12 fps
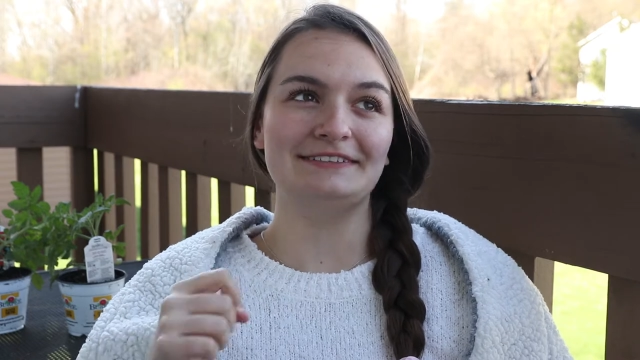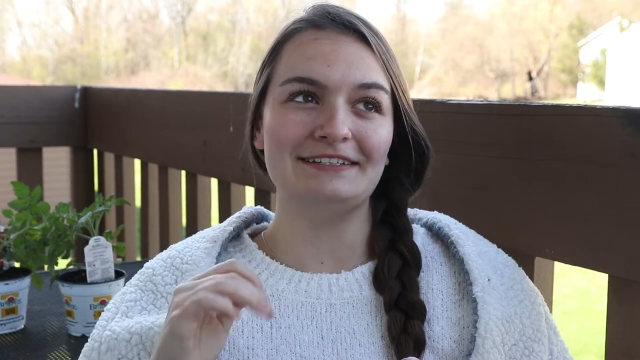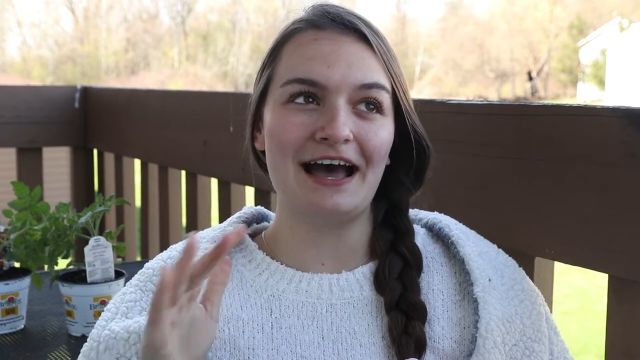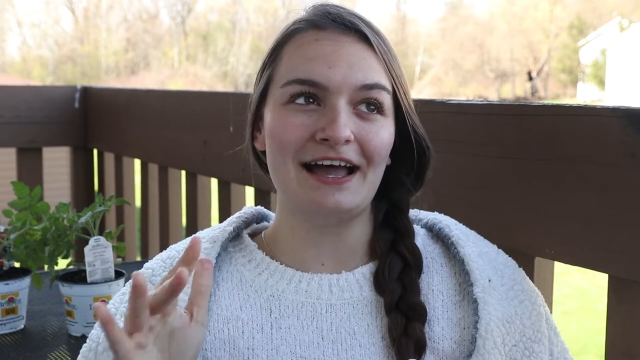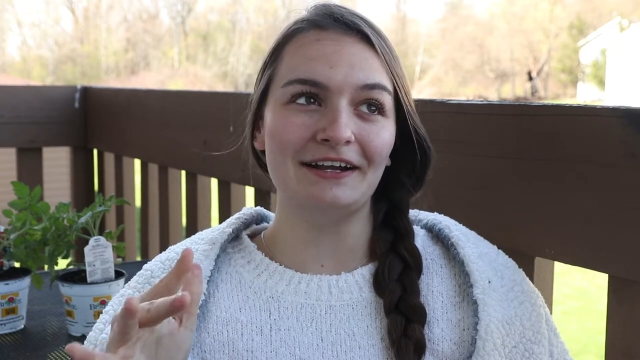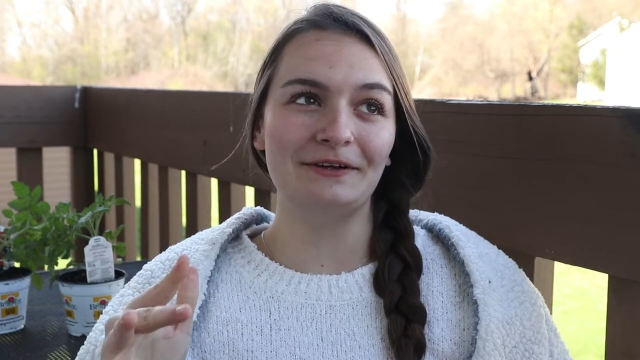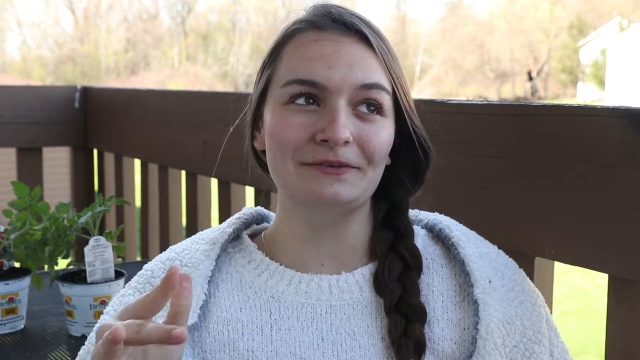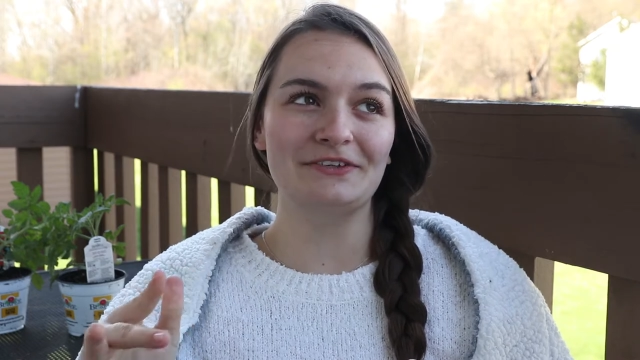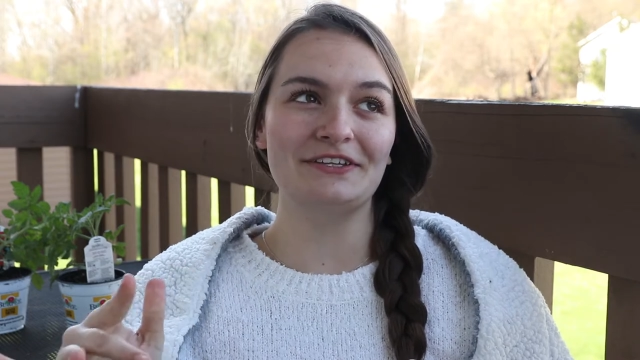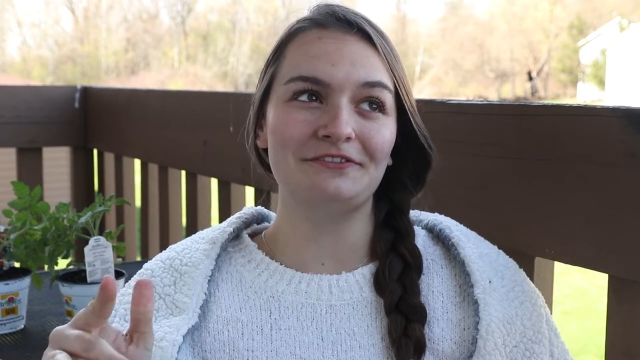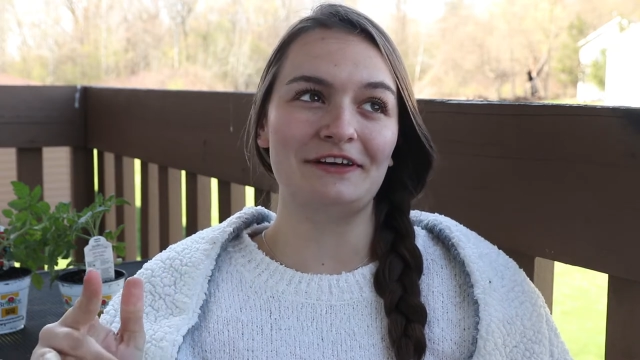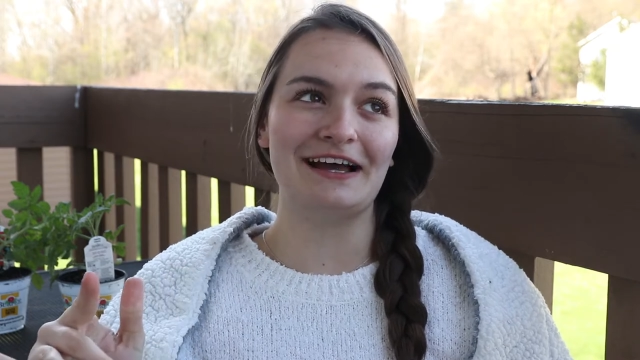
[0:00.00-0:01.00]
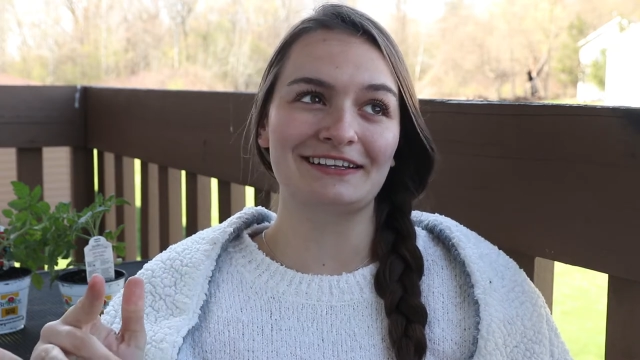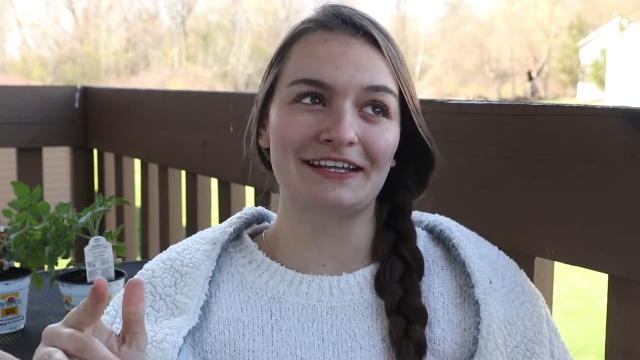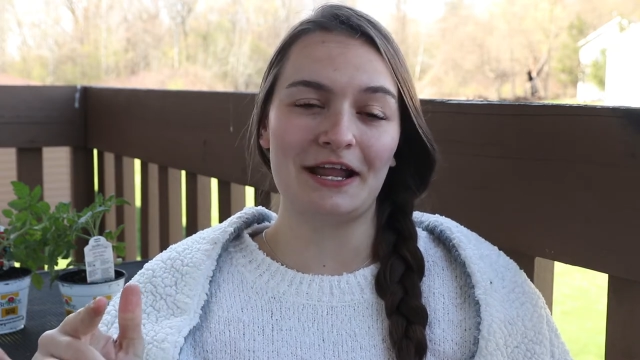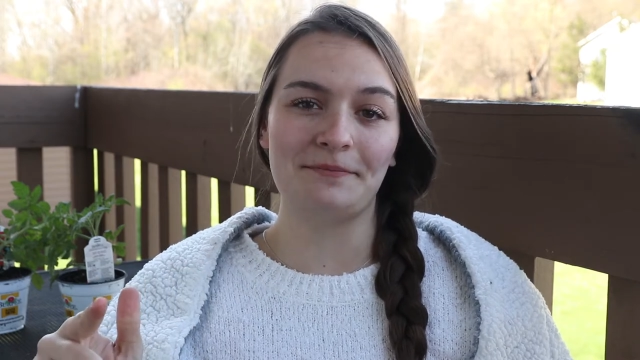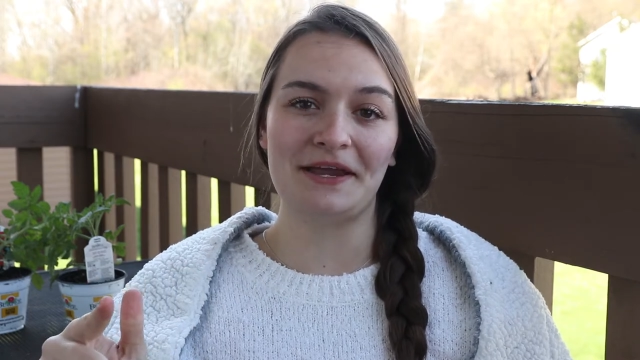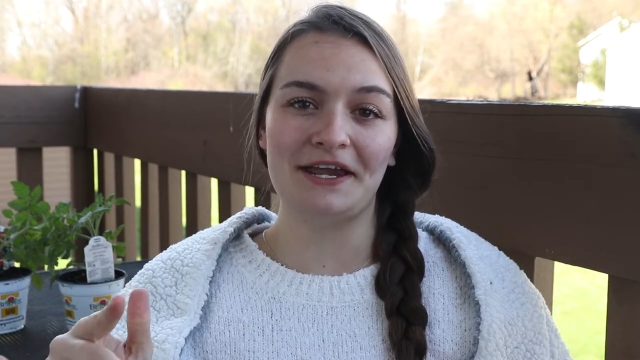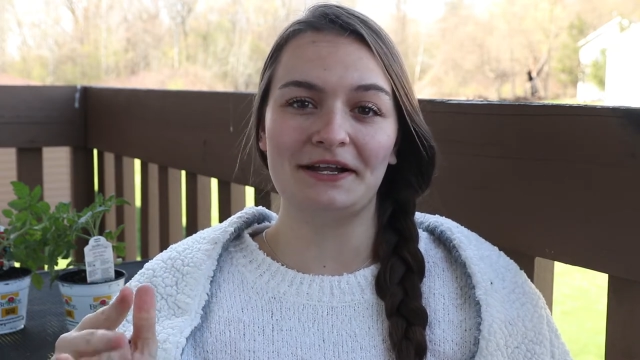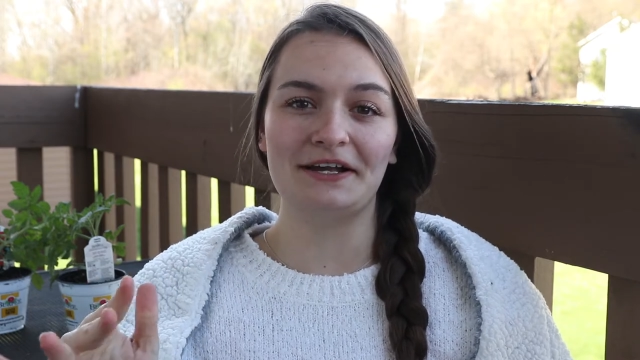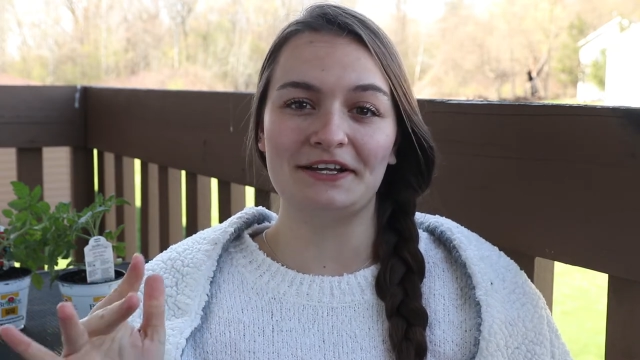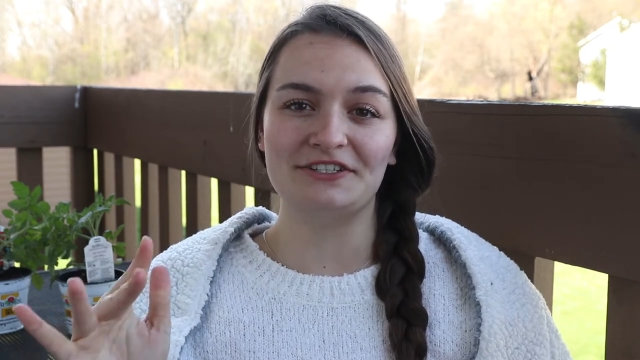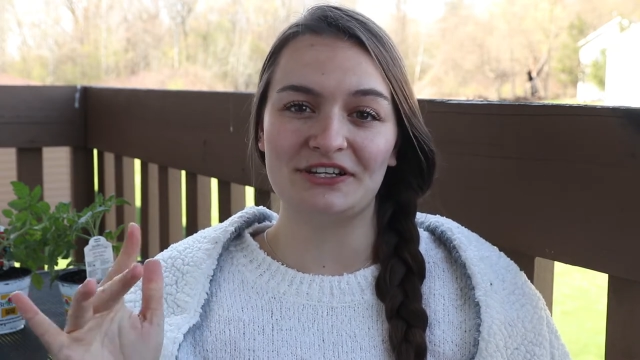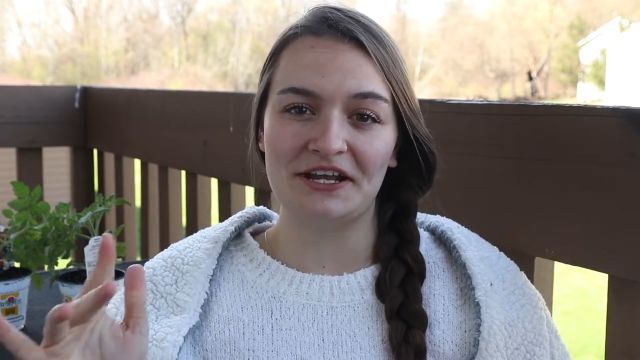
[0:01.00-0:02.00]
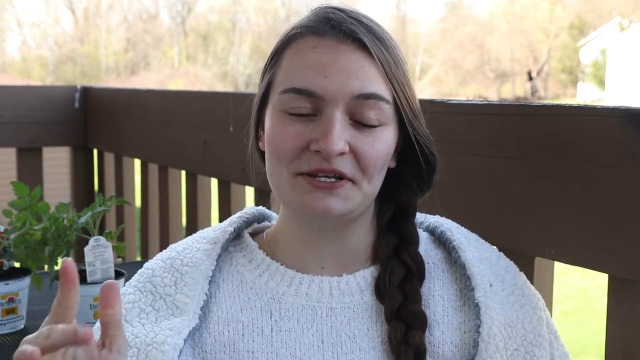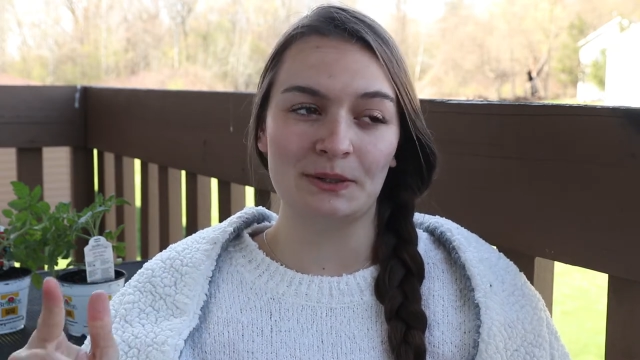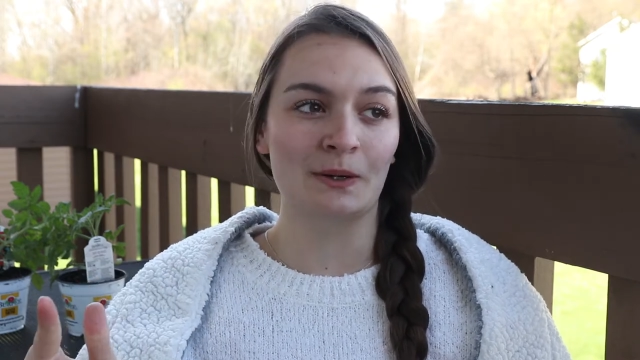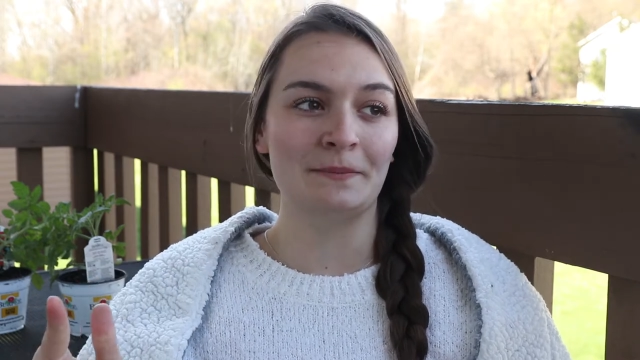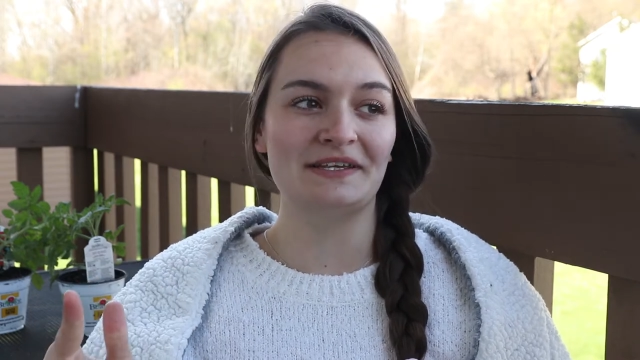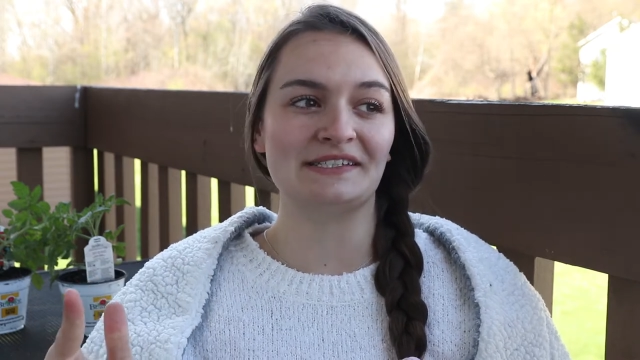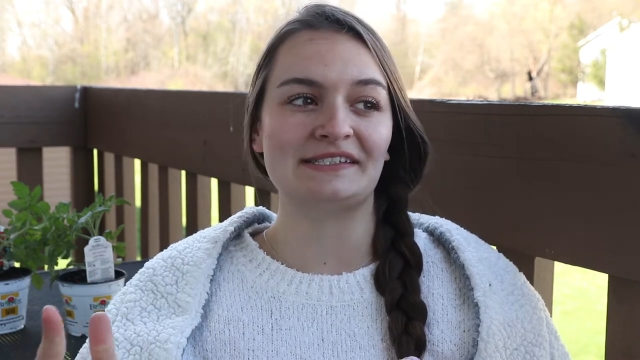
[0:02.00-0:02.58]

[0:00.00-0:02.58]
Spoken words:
not only the fact that I made a ginormous